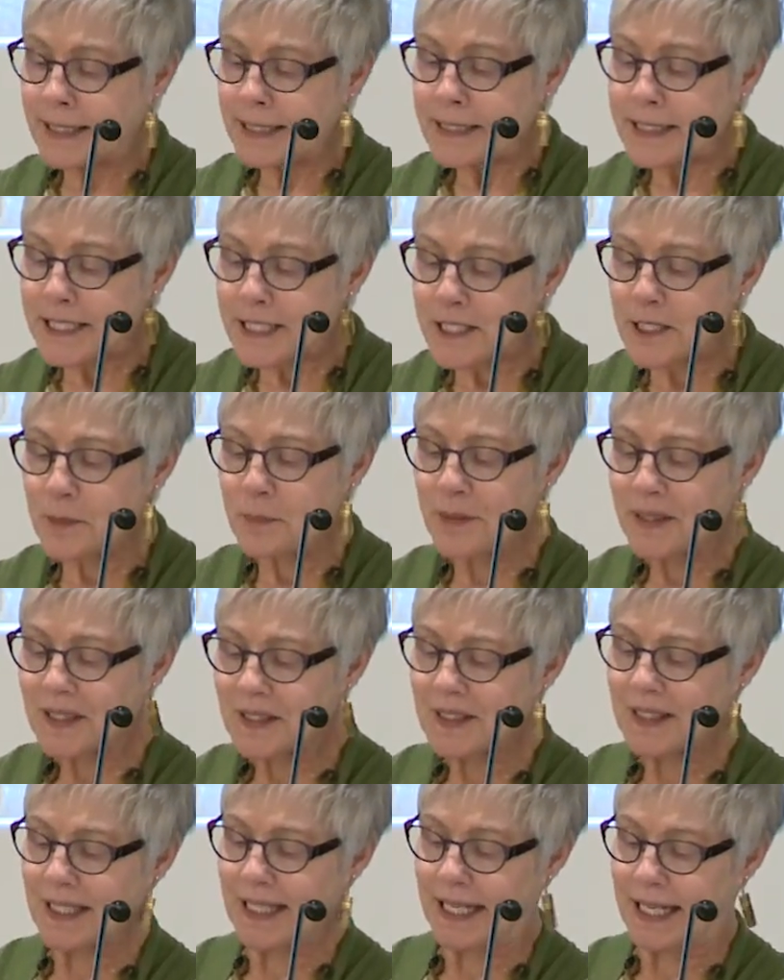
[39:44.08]

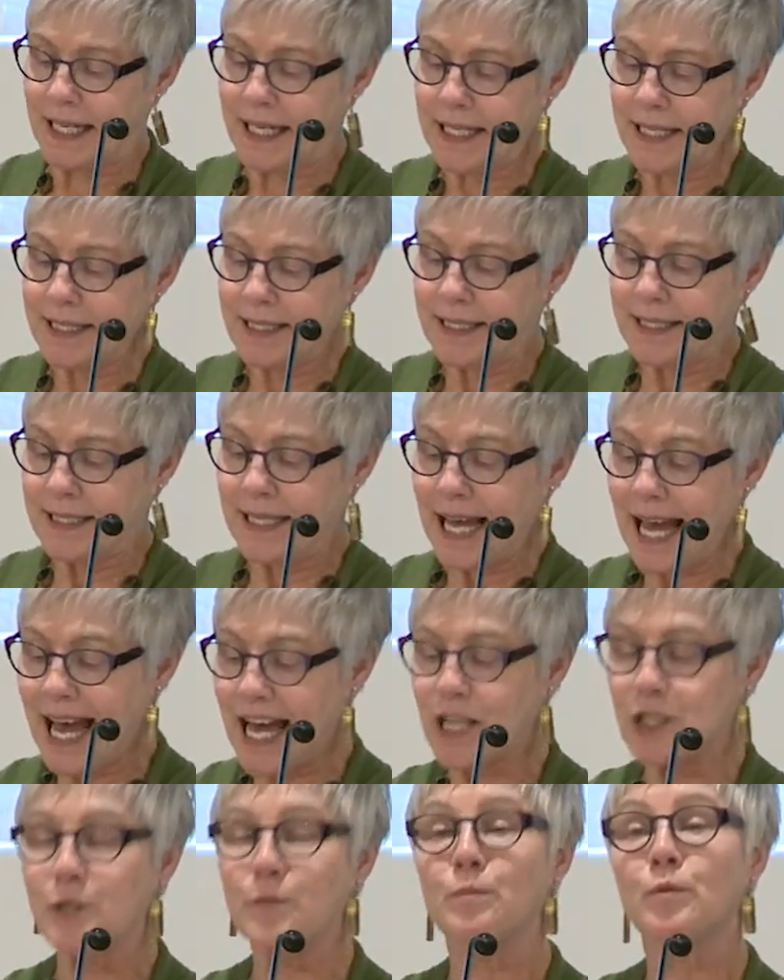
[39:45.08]
Disability
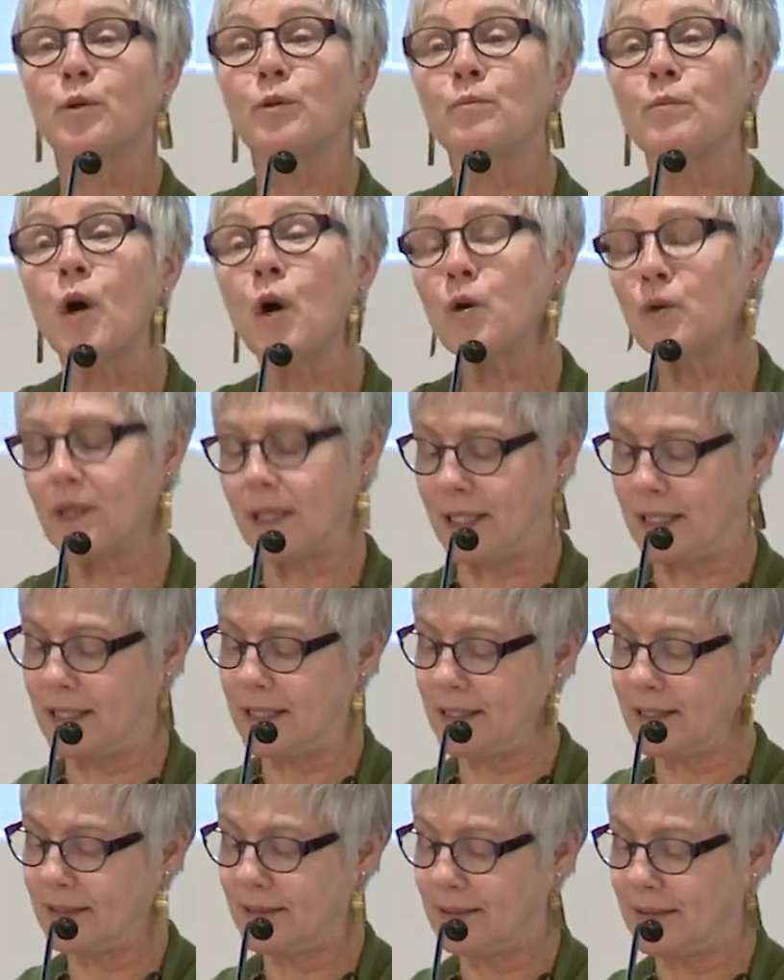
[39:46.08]
has promoted,
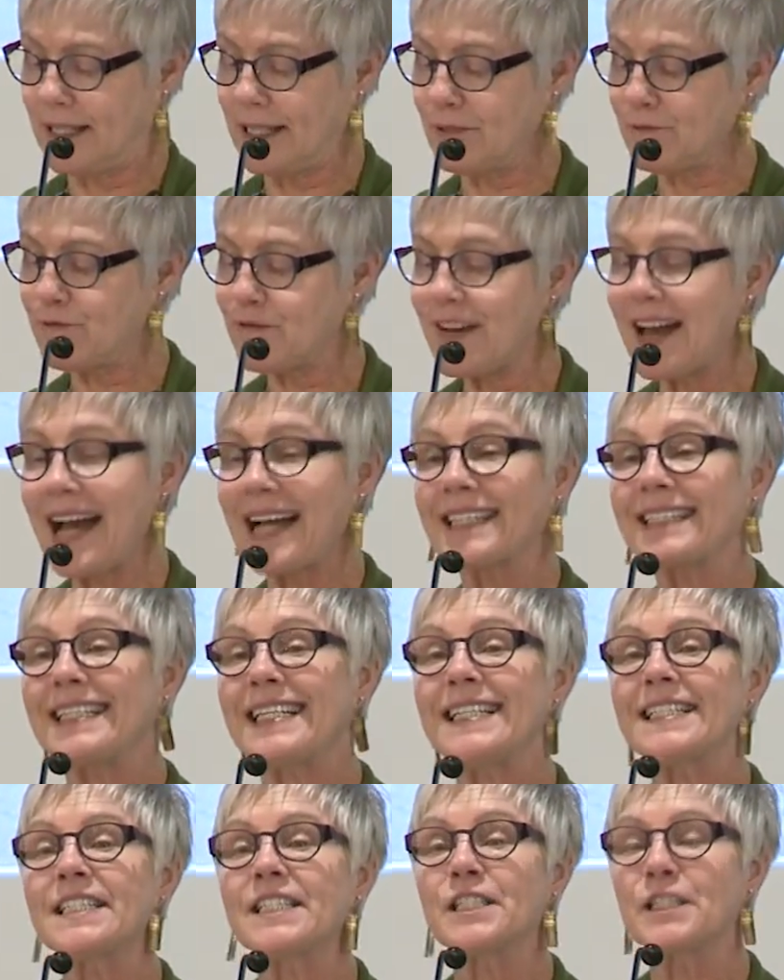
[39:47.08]
in fact,
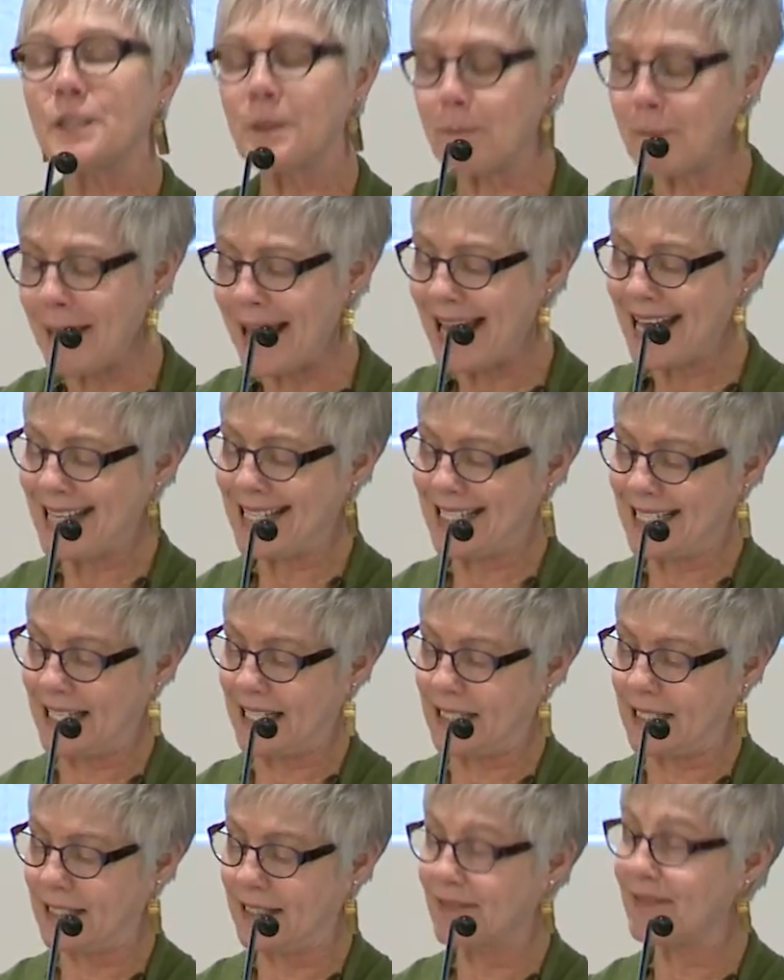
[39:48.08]
it's
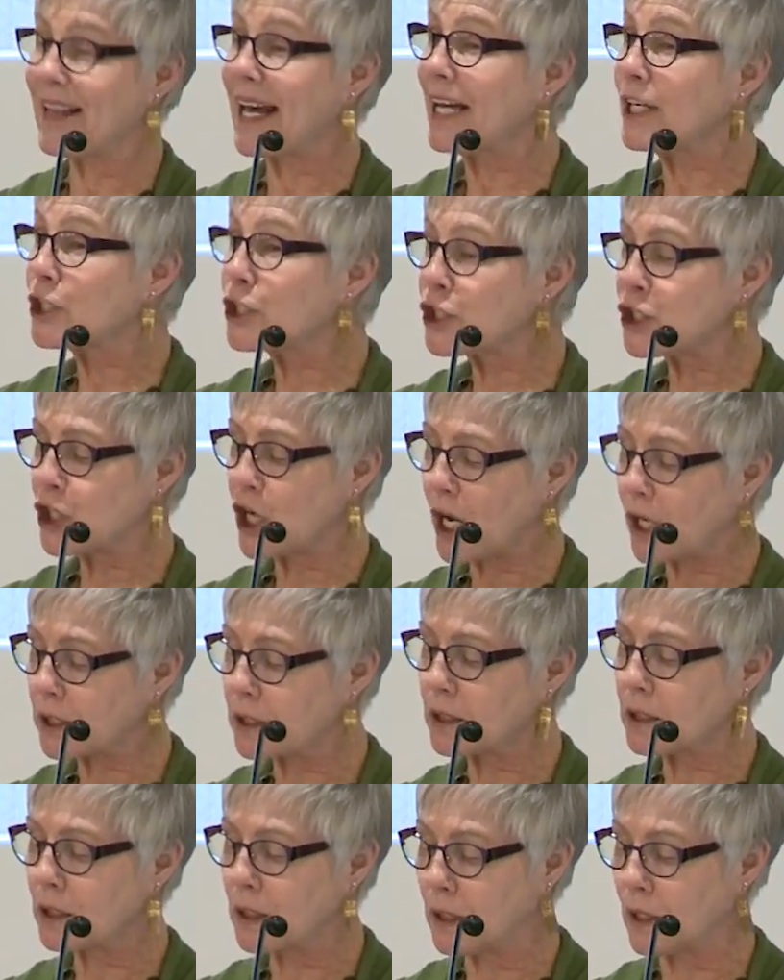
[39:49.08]
demanded that Chuck
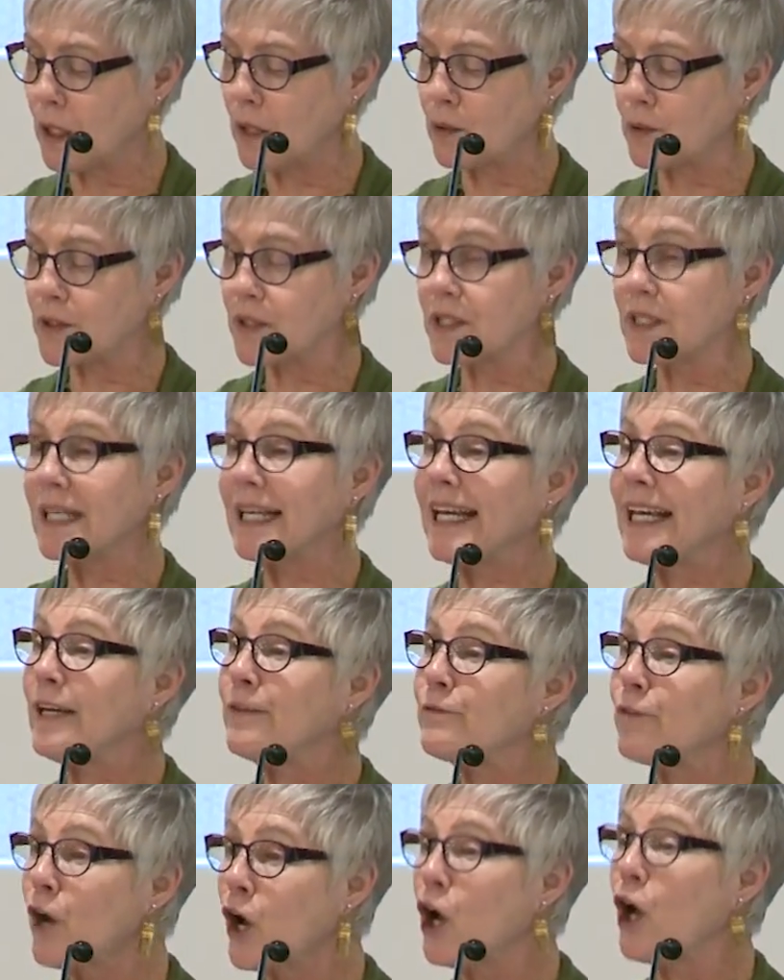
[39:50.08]
Close
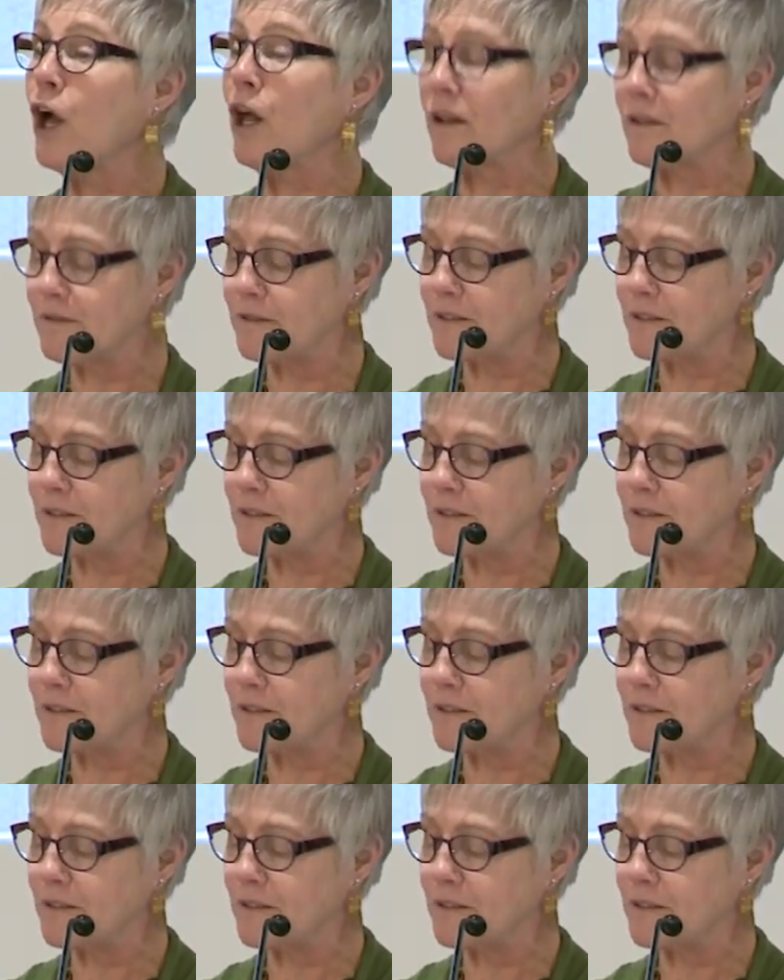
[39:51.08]
evolve